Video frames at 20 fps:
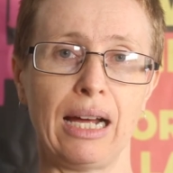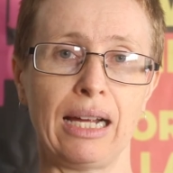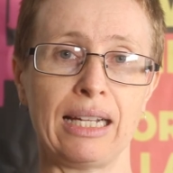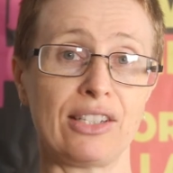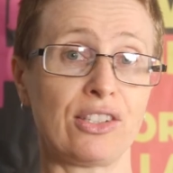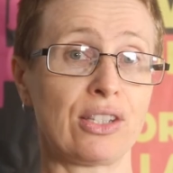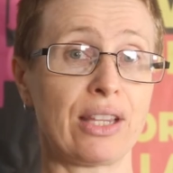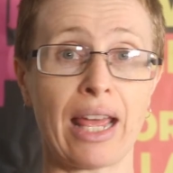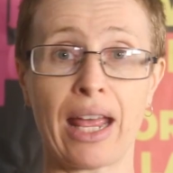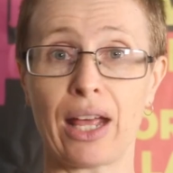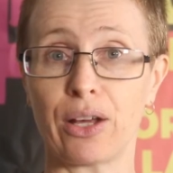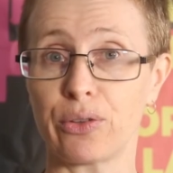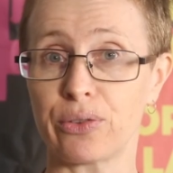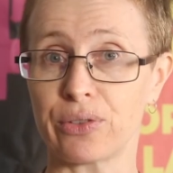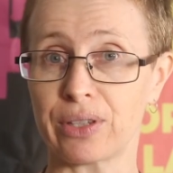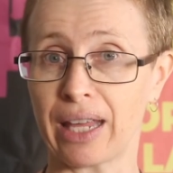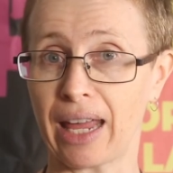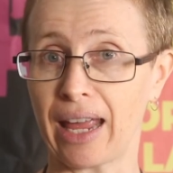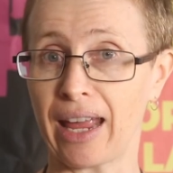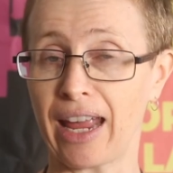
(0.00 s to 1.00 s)
it's the
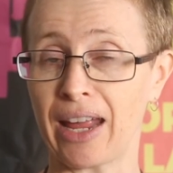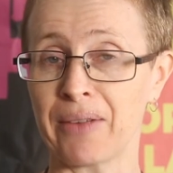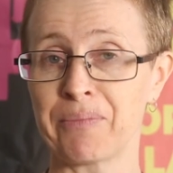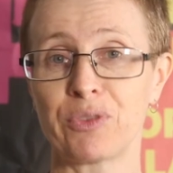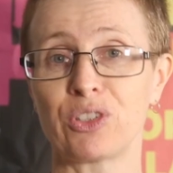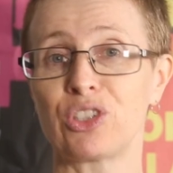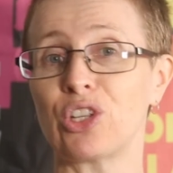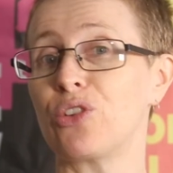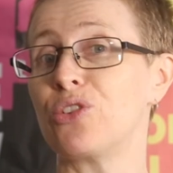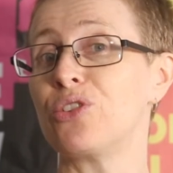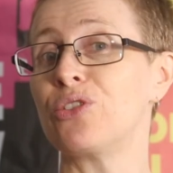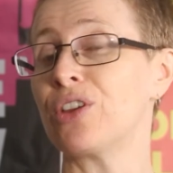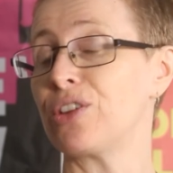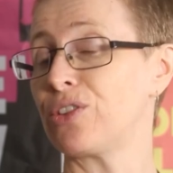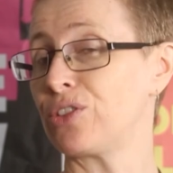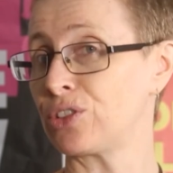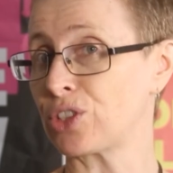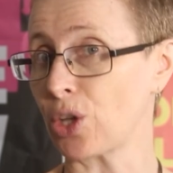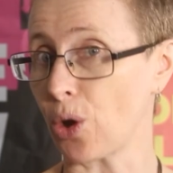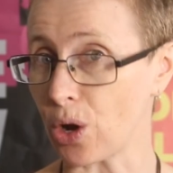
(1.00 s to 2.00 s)
healthcare. So,
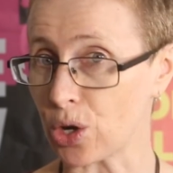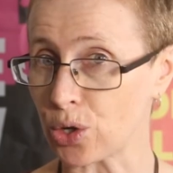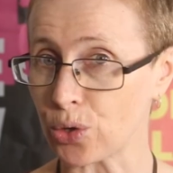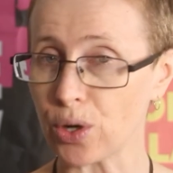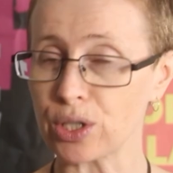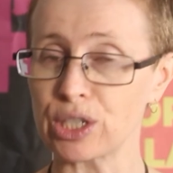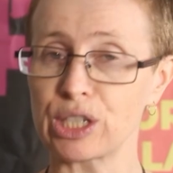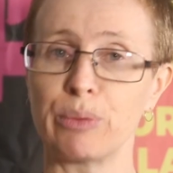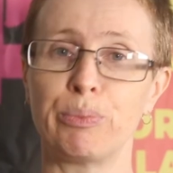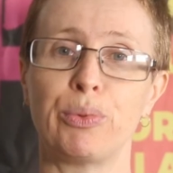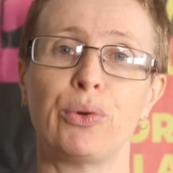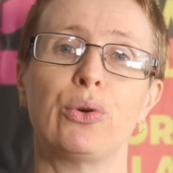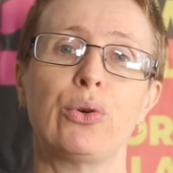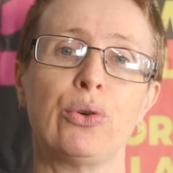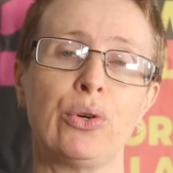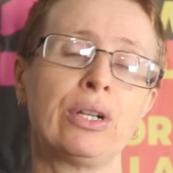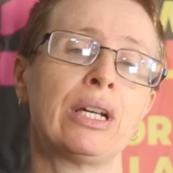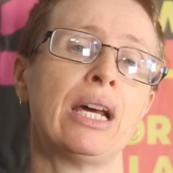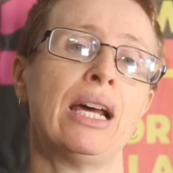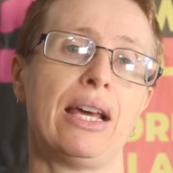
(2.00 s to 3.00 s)
so across the
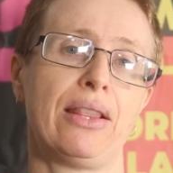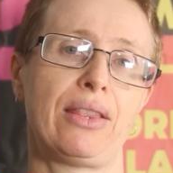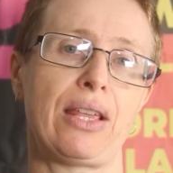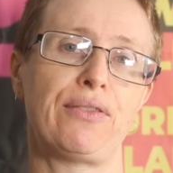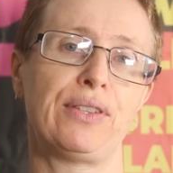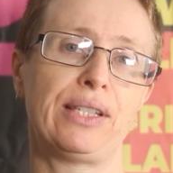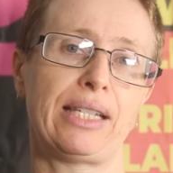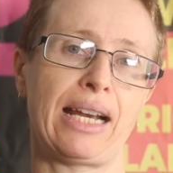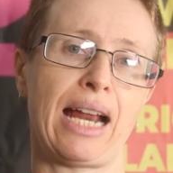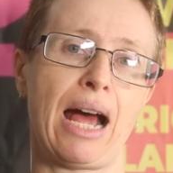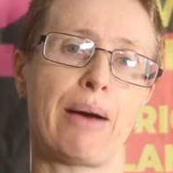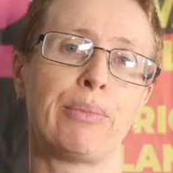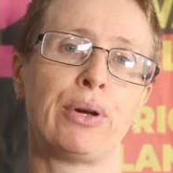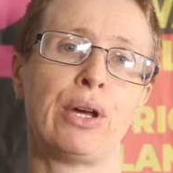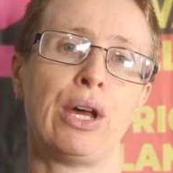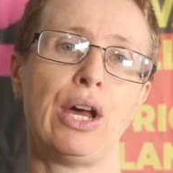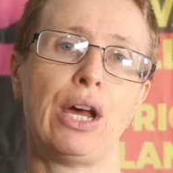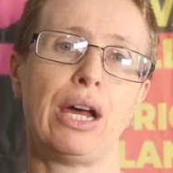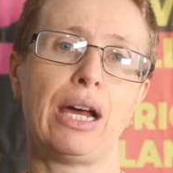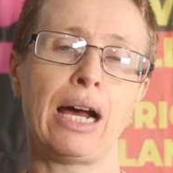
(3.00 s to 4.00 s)
board, they've set up
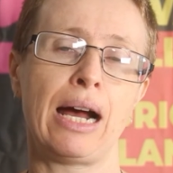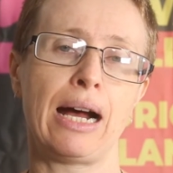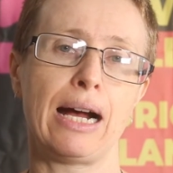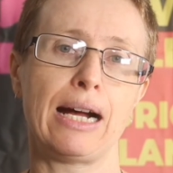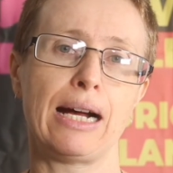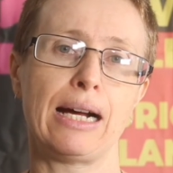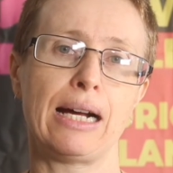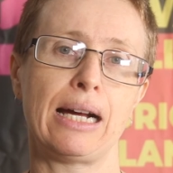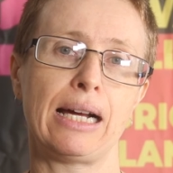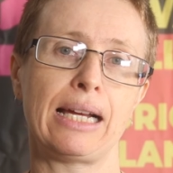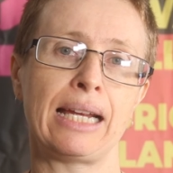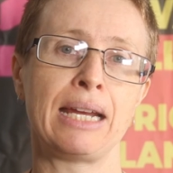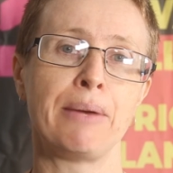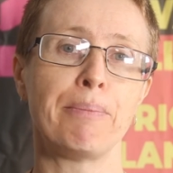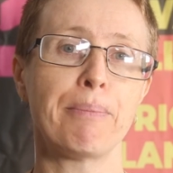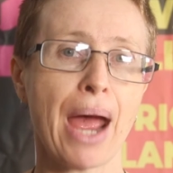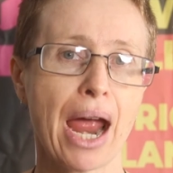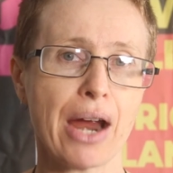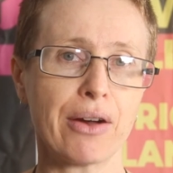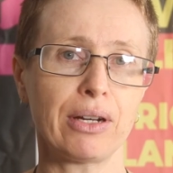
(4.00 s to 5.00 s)
uh,
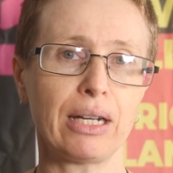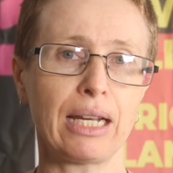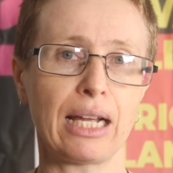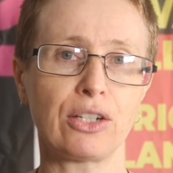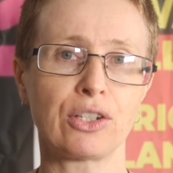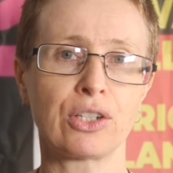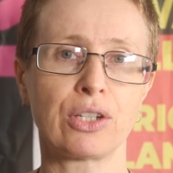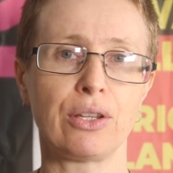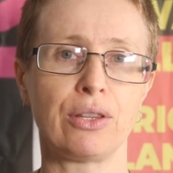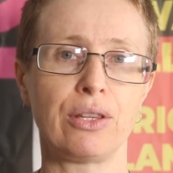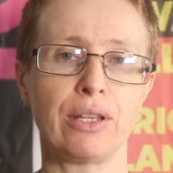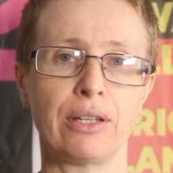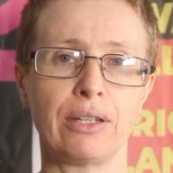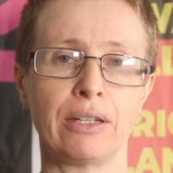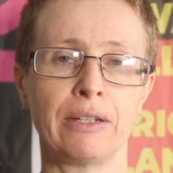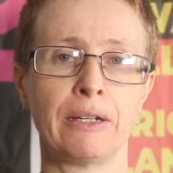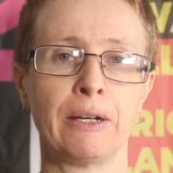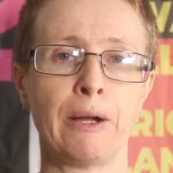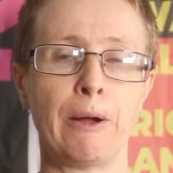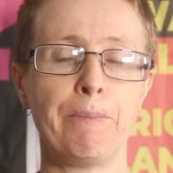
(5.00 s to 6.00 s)
in parallel to
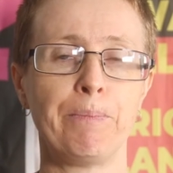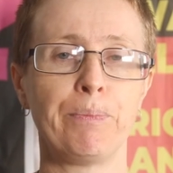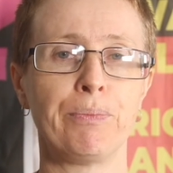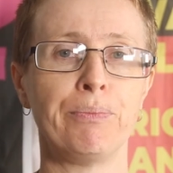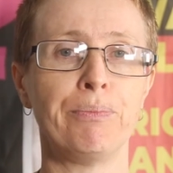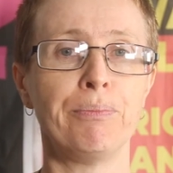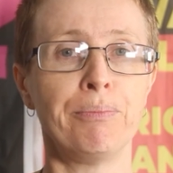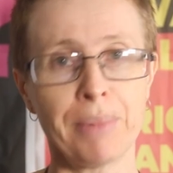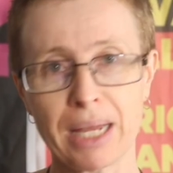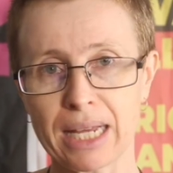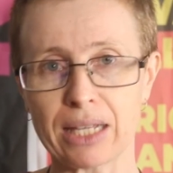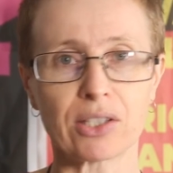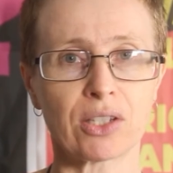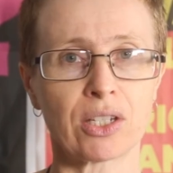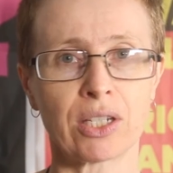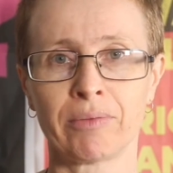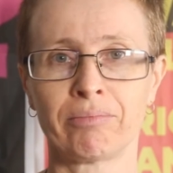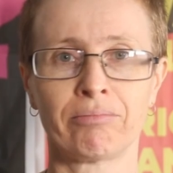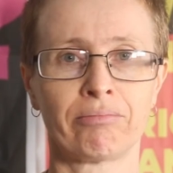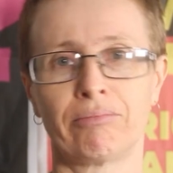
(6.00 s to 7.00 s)
the
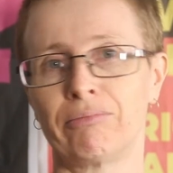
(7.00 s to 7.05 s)
mixed